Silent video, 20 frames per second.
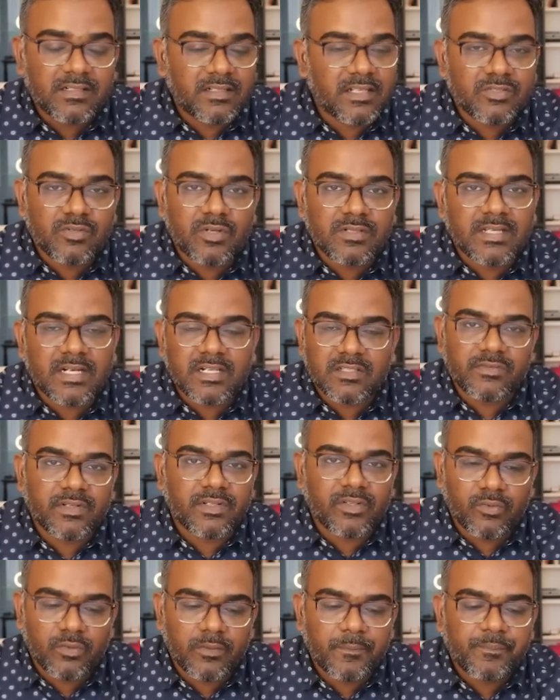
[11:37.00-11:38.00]
does not
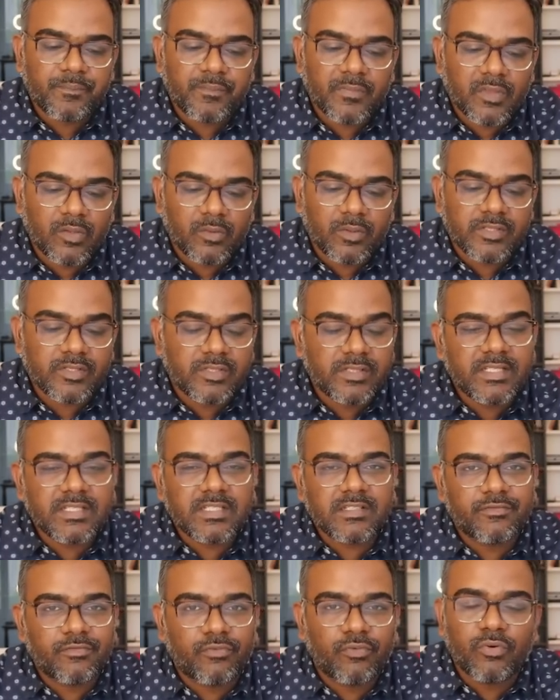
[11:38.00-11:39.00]
satisfy the rule. Okay, so these
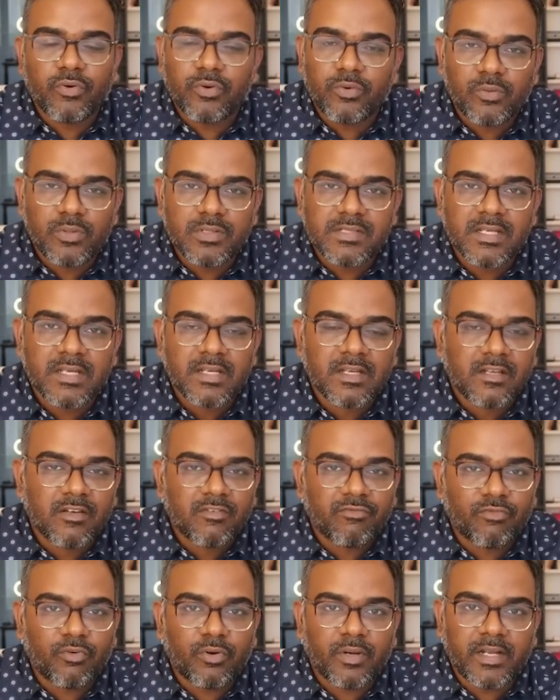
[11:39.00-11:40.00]
are the 4 rules
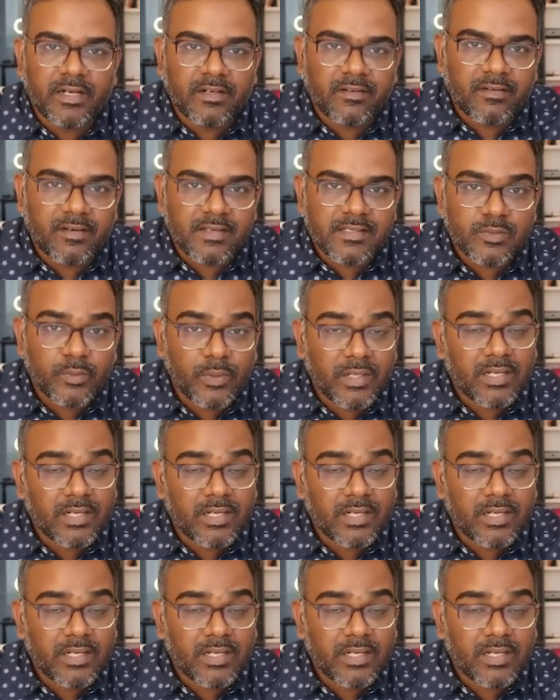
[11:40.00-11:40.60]
for entries.